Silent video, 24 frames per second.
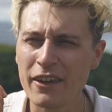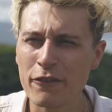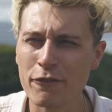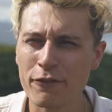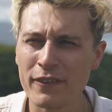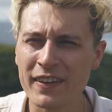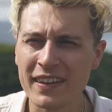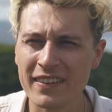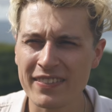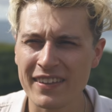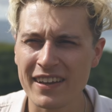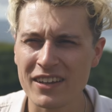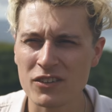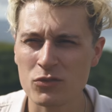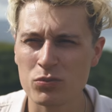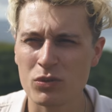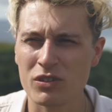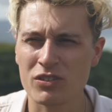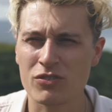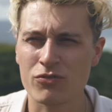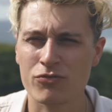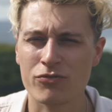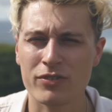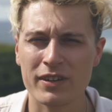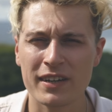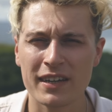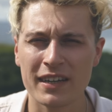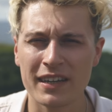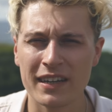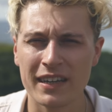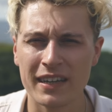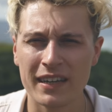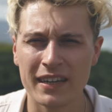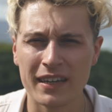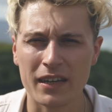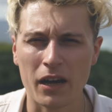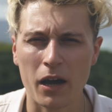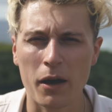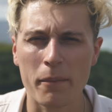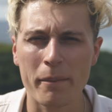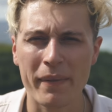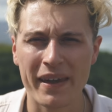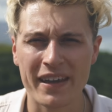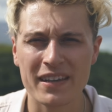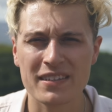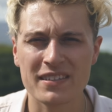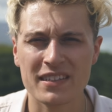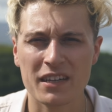And I think that's what's really
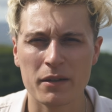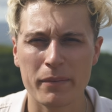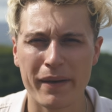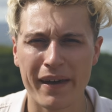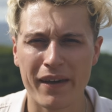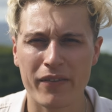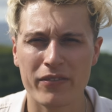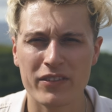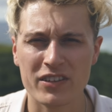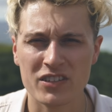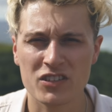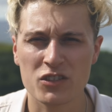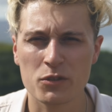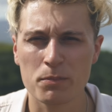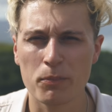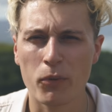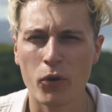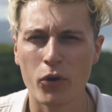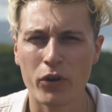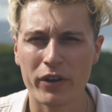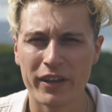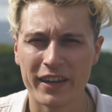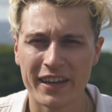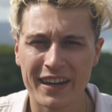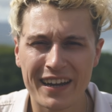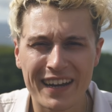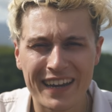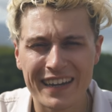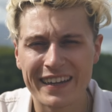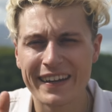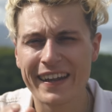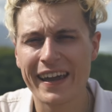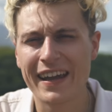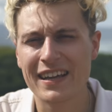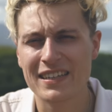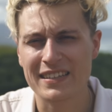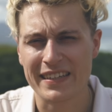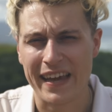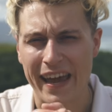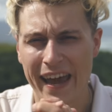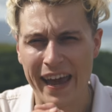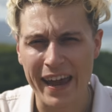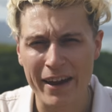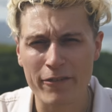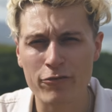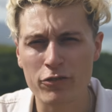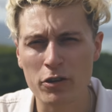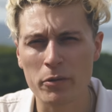amazing about this sport. It connects
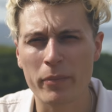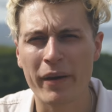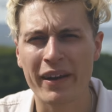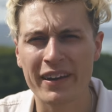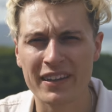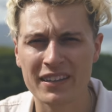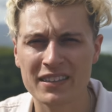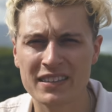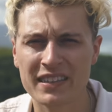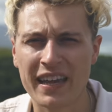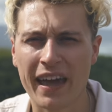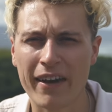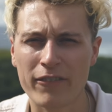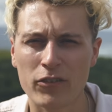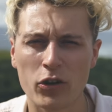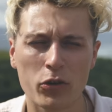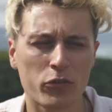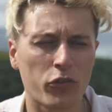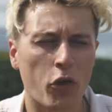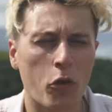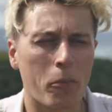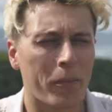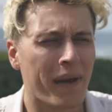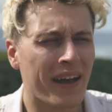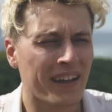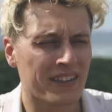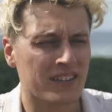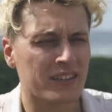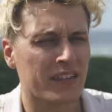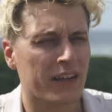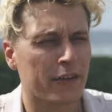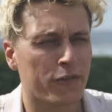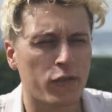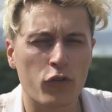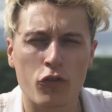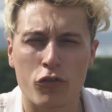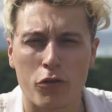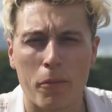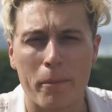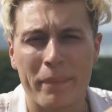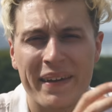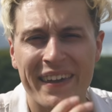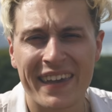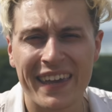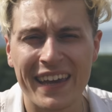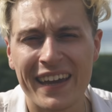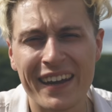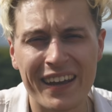everybody together. No matter if you're a
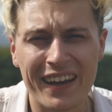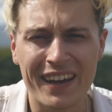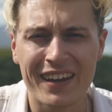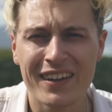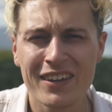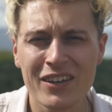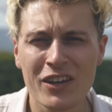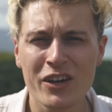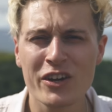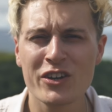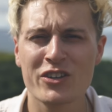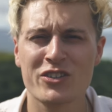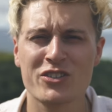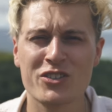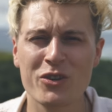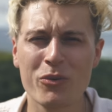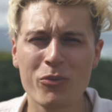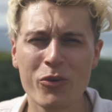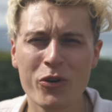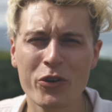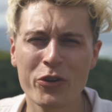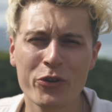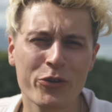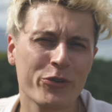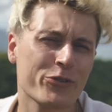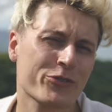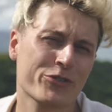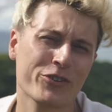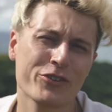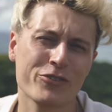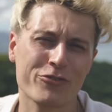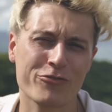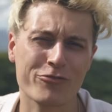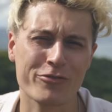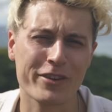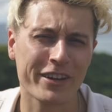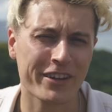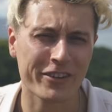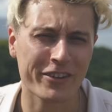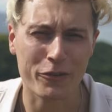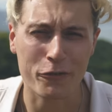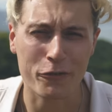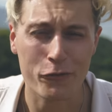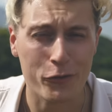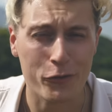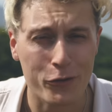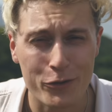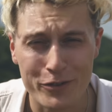beginner, someone who's just
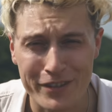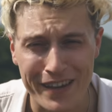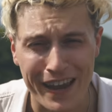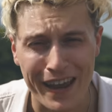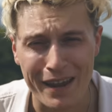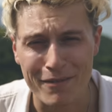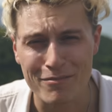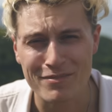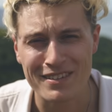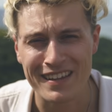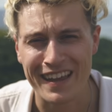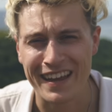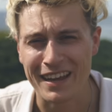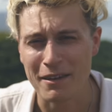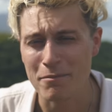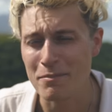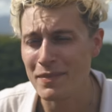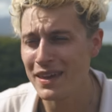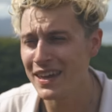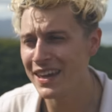ridden a few times like